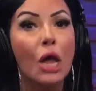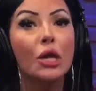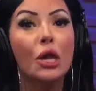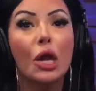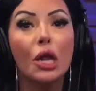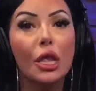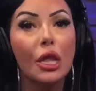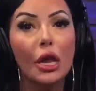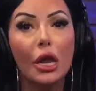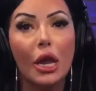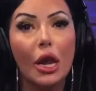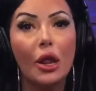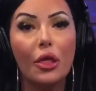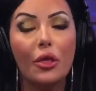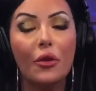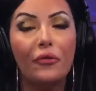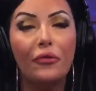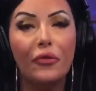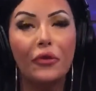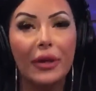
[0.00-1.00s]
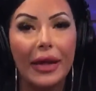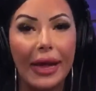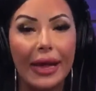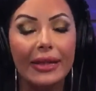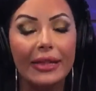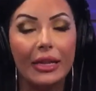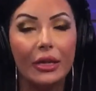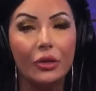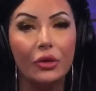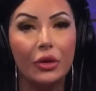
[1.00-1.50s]

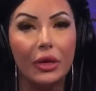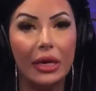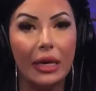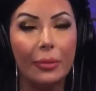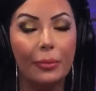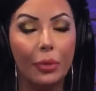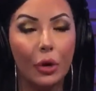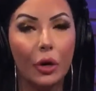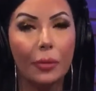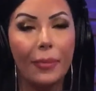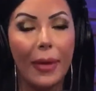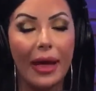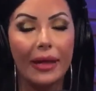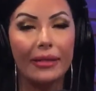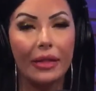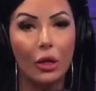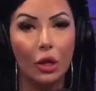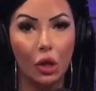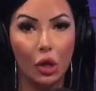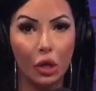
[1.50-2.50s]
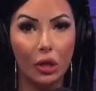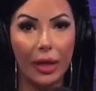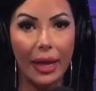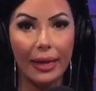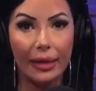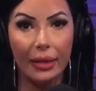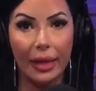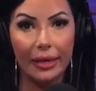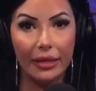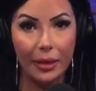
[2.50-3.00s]
Fugazi Dooney and Burke bags that look
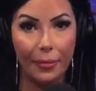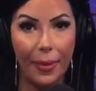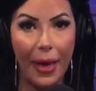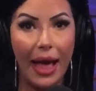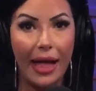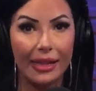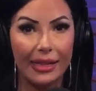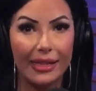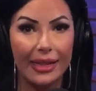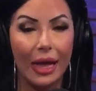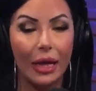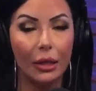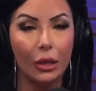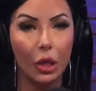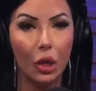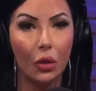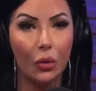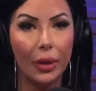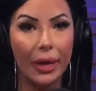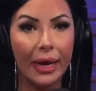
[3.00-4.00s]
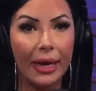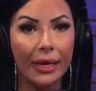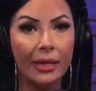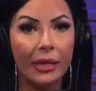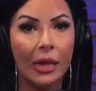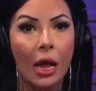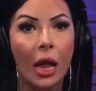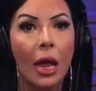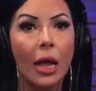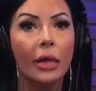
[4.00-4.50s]
like the pastel Louis.
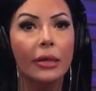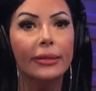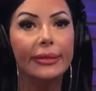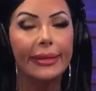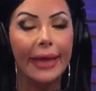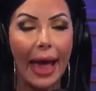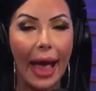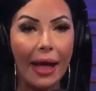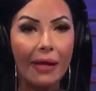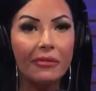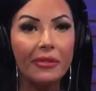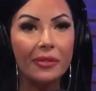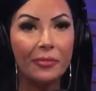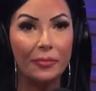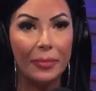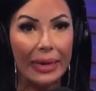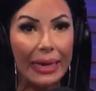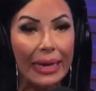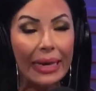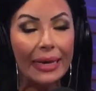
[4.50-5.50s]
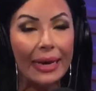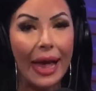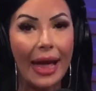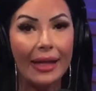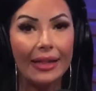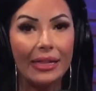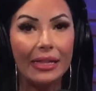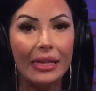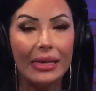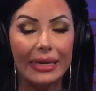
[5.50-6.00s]
Douse me in
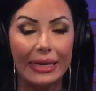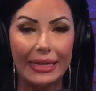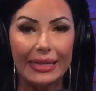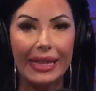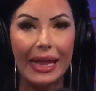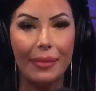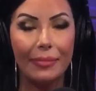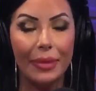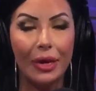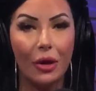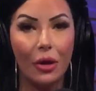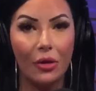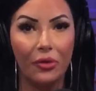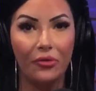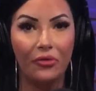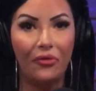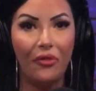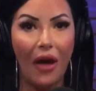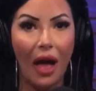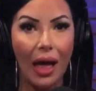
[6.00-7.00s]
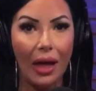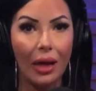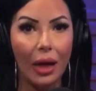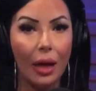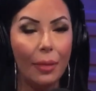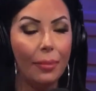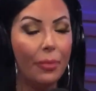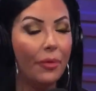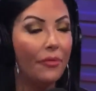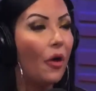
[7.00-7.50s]
gasoline and set me on
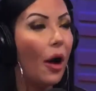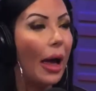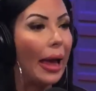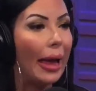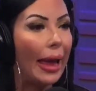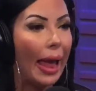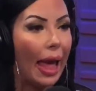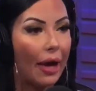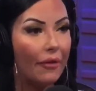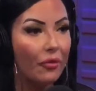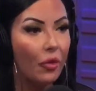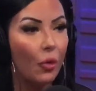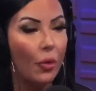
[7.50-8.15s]
fire before I ever